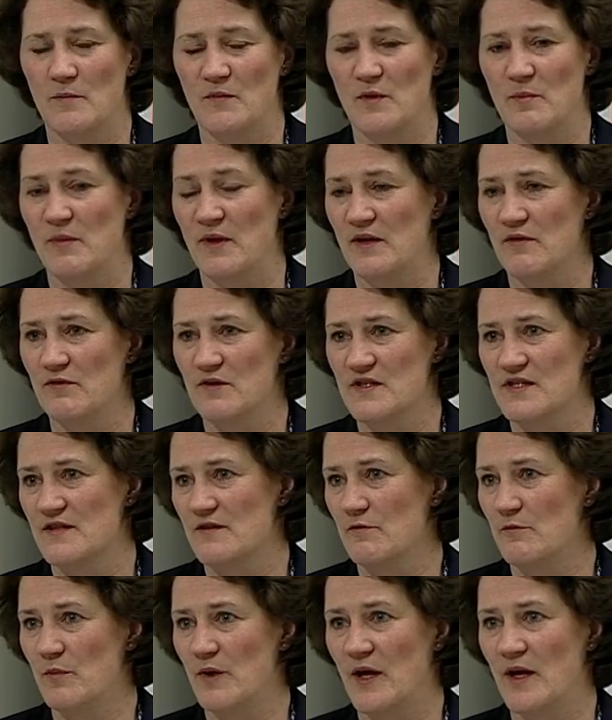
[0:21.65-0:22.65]
the benefits
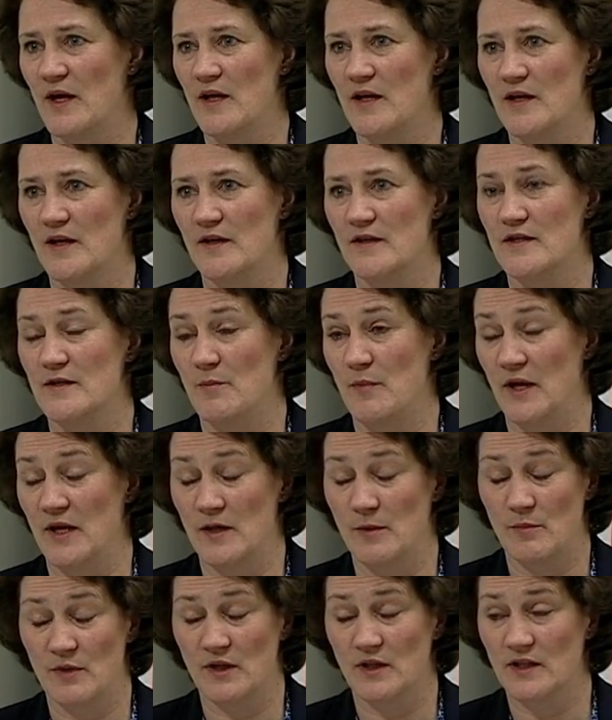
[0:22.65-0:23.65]
have been
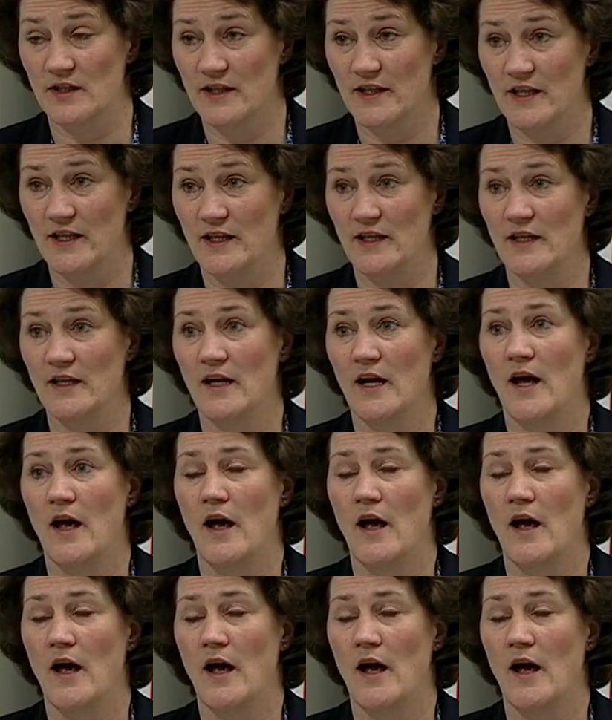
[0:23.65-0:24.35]
dependability,